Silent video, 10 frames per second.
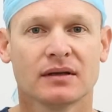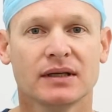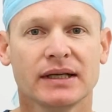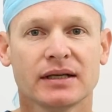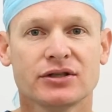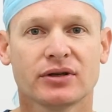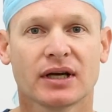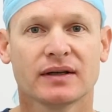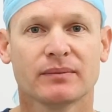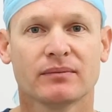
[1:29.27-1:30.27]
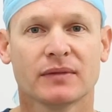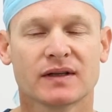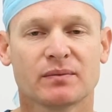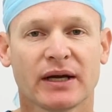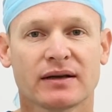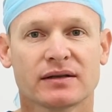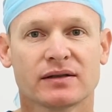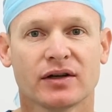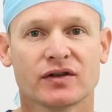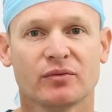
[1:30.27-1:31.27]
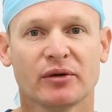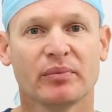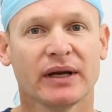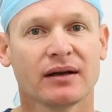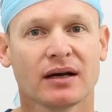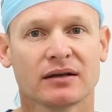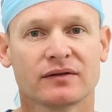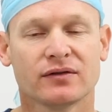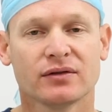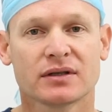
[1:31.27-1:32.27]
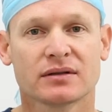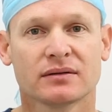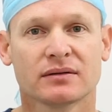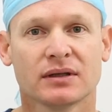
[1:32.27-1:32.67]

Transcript: The leakage you can expect is going to be pink coloured fluid,